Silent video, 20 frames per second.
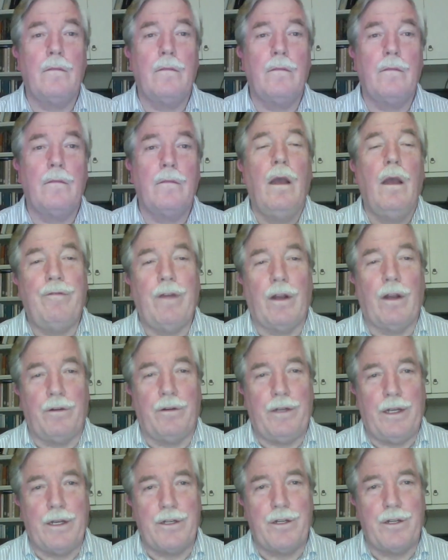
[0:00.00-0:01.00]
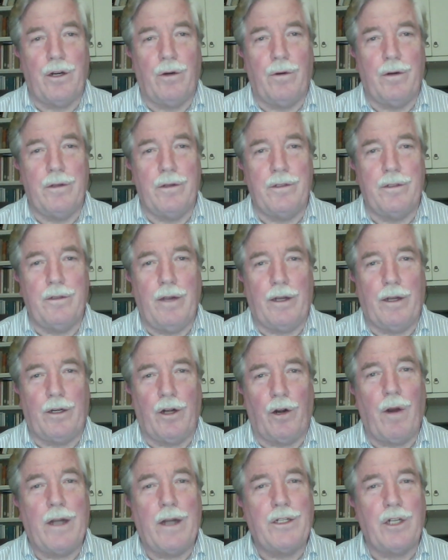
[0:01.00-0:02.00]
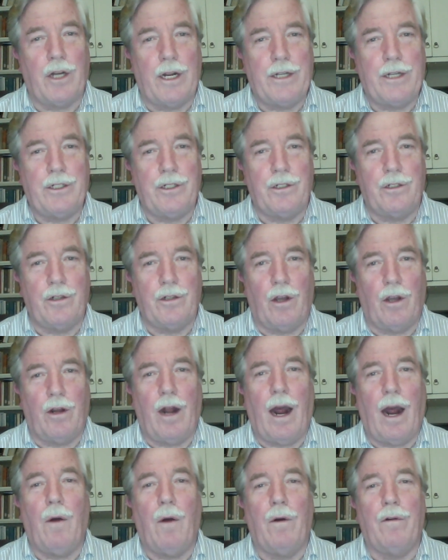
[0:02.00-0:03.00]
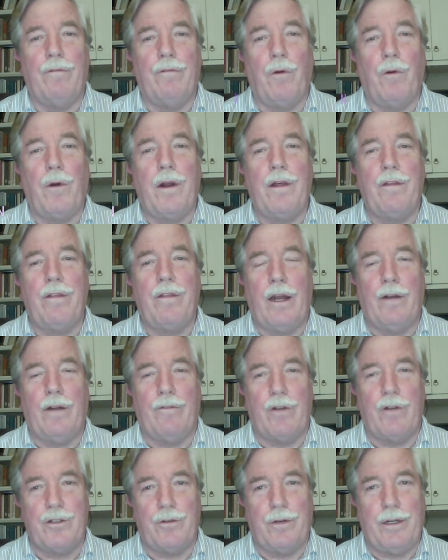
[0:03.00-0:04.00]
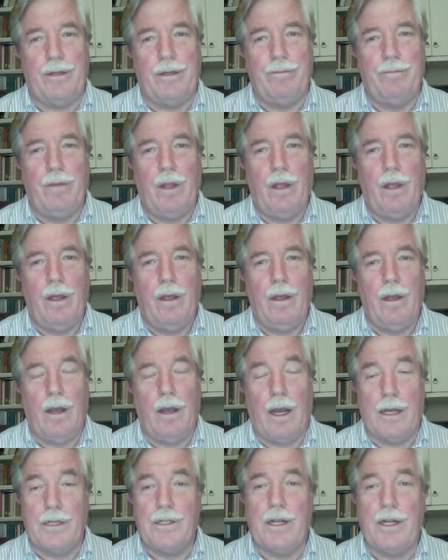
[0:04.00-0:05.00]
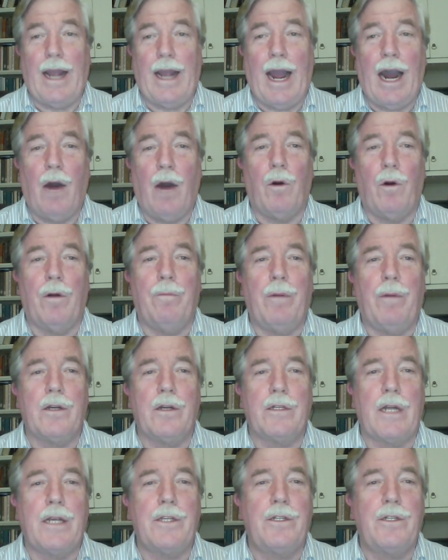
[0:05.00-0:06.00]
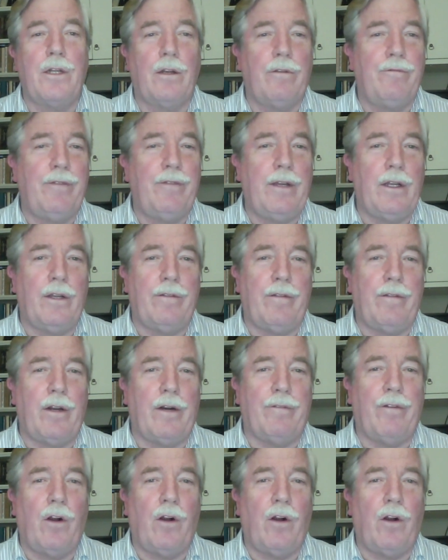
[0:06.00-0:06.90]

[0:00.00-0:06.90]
Hello, fellow DSOers, and congratulations on our 40th anniversary. I say our because I still feel that of